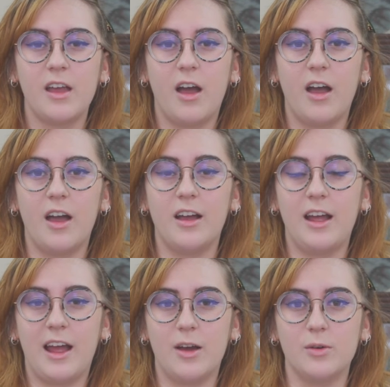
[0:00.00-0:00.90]

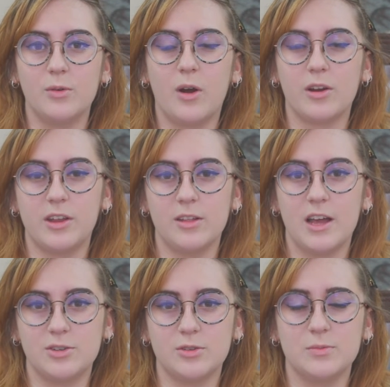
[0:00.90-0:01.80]
how
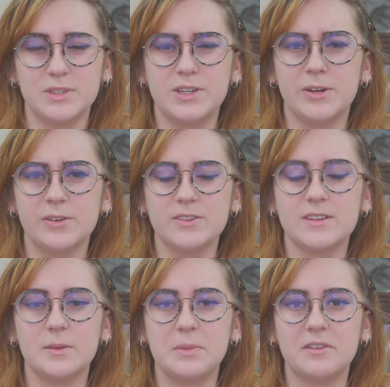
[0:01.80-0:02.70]
archaeological materials
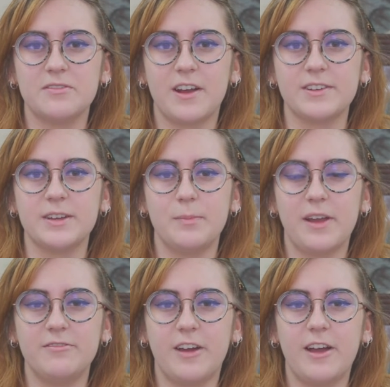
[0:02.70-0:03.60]
can be affected
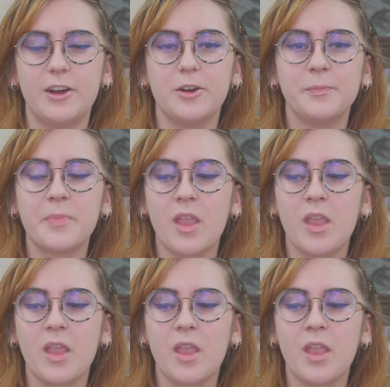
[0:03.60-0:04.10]
by fire.